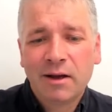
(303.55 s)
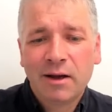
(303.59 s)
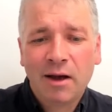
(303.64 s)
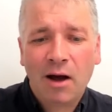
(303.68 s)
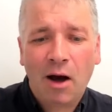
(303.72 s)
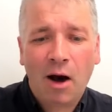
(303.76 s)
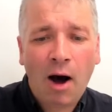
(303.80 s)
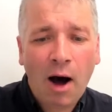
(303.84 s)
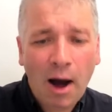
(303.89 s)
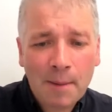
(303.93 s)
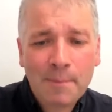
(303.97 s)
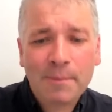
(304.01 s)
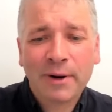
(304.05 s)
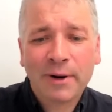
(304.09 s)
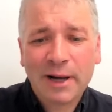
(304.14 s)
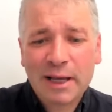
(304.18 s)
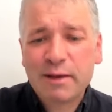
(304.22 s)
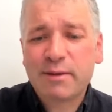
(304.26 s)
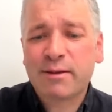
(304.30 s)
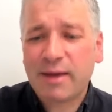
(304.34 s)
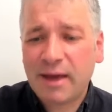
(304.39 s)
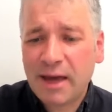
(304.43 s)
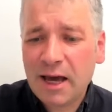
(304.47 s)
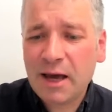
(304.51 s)
I'm
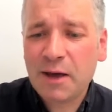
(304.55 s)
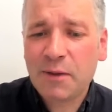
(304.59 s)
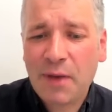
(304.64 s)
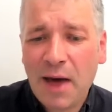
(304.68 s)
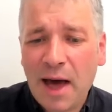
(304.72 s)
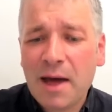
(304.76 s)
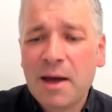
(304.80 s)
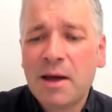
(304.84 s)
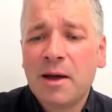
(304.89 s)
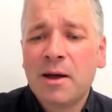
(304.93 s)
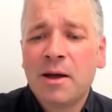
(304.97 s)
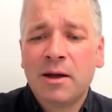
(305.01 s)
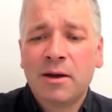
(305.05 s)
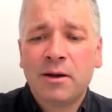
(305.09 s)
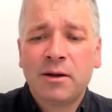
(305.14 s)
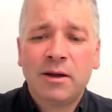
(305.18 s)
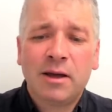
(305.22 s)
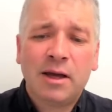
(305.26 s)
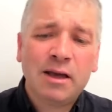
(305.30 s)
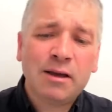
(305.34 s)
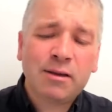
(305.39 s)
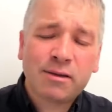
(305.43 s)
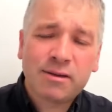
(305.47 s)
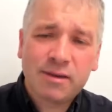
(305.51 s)
pleased to hear that
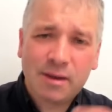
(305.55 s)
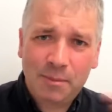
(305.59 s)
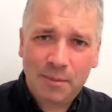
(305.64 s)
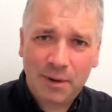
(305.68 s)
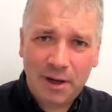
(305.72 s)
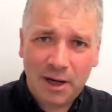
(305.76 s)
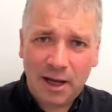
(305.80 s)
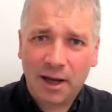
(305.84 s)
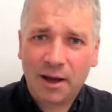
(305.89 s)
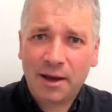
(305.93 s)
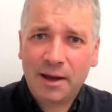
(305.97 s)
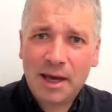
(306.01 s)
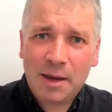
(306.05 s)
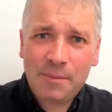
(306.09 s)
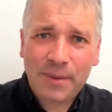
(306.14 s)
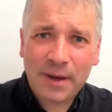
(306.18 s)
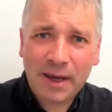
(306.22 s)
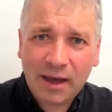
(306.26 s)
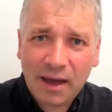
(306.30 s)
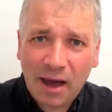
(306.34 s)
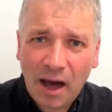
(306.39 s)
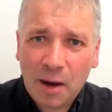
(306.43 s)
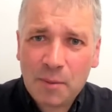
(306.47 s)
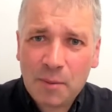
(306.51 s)
is similar. It
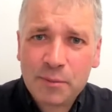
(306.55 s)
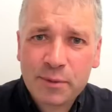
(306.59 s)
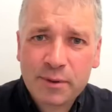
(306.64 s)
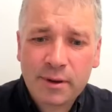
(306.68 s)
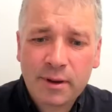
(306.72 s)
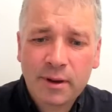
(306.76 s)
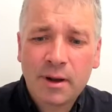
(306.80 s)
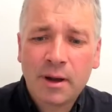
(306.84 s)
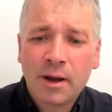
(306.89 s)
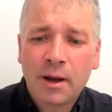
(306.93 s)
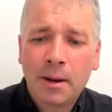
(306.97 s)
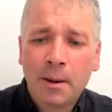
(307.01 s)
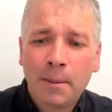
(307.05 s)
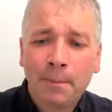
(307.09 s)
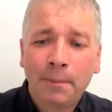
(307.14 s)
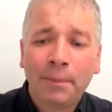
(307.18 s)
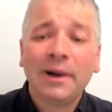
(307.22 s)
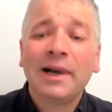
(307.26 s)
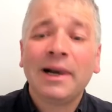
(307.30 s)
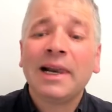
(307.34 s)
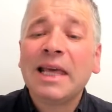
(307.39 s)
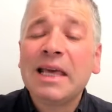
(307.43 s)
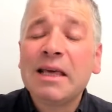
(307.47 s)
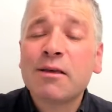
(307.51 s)
becomes
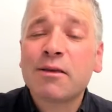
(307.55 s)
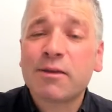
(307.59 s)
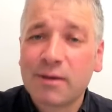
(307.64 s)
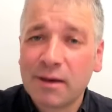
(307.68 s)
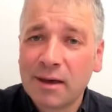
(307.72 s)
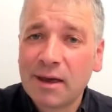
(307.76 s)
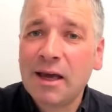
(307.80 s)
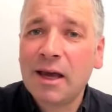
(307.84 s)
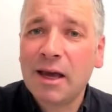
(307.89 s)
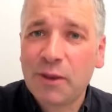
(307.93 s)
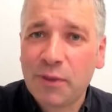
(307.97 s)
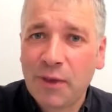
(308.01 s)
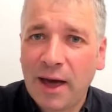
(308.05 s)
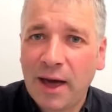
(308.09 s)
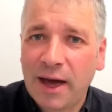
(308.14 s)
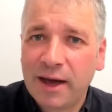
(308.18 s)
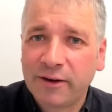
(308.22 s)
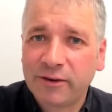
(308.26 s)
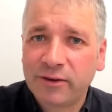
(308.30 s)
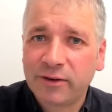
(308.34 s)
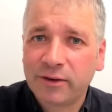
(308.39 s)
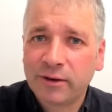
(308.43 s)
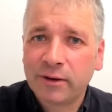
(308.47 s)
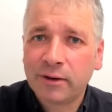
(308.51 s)
pleased to hear
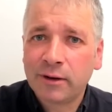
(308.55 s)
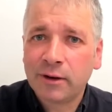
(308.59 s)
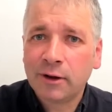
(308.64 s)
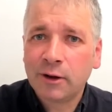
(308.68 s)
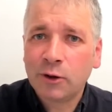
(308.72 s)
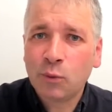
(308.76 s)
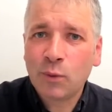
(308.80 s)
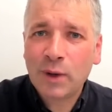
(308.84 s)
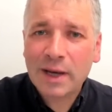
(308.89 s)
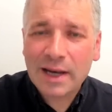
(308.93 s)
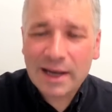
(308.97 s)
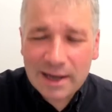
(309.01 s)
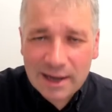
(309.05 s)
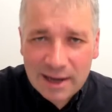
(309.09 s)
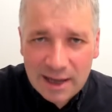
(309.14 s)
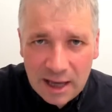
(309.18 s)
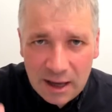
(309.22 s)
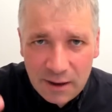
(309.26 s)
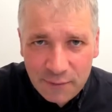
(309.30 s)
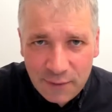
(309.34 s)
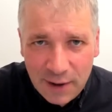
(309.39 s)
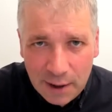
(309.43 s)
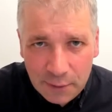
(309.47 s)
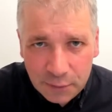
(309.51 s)
that. We
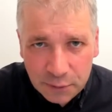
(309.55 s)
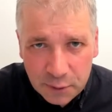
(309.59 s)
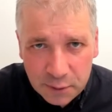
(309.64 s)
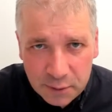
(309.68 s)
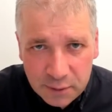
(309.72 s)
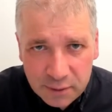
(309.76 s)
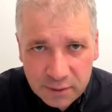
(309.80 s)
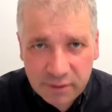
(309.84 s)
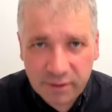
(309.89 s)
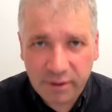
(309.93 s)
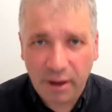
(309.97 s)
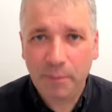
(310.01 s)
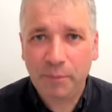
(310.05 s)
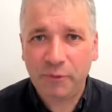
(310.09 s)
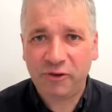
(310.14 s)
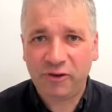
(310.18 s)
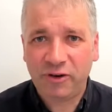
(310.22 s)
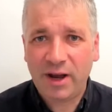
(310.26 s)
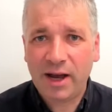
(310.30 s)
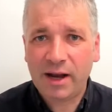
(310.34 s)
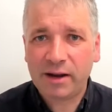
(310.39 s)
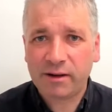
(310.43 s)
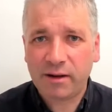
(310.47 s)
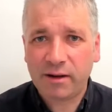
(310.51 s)
leave out the
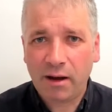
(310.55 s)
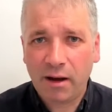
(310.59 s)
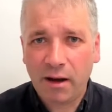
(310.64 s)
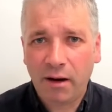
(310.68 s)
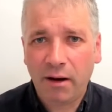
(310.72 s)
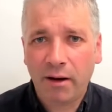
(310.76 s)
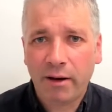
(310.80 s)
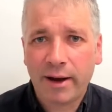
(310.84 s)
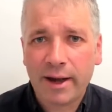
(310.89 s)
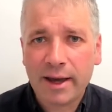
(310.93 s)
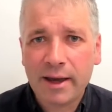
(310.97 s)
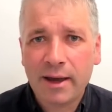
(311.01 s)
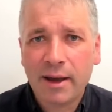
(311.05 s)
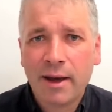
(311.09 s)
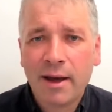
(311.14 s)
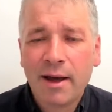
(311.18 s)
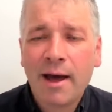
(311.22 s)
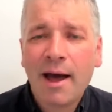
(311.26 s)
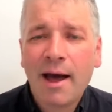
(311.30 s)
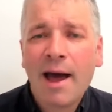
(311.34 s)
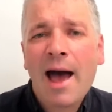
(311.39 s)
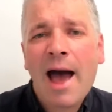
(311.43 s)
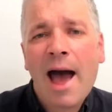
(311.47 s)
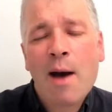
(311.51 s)
subject, I,
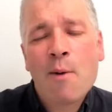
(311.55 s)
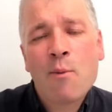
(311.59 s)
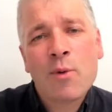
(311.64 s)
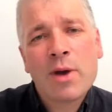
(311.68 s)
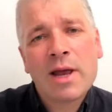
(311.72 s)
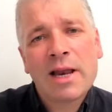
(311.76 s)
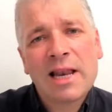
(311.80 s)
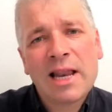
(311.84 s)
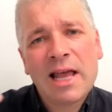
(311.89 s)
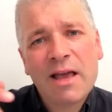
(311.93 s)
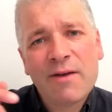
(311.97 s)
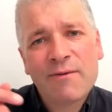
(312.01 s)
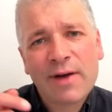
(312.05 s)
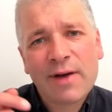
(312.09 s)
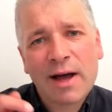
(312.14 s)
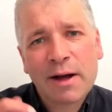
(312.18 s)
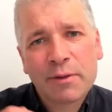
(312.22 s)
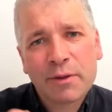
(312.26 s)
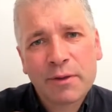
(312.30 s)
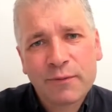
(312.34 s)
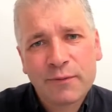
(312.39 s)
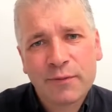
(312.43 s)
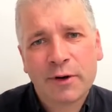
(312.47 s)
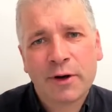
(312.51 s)
and we leave out
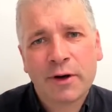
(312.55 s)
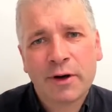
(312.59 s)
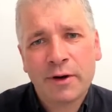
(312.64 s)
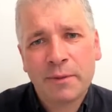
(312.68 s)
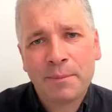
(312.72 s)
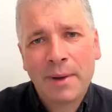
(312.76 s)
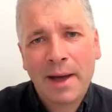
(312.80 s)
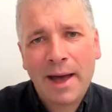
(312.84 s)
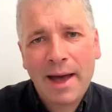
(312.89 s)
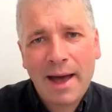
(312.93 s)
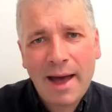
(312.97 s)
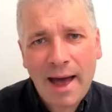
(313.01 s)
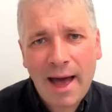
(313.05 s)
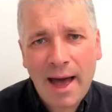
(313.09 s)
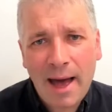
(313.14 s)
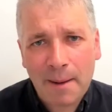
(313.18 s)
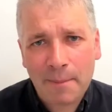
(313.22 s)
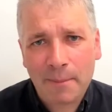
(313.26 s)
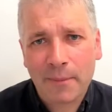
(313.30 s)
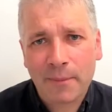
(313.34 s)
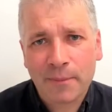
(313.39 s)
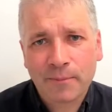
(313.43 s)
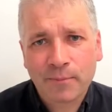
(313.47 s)
the verb am.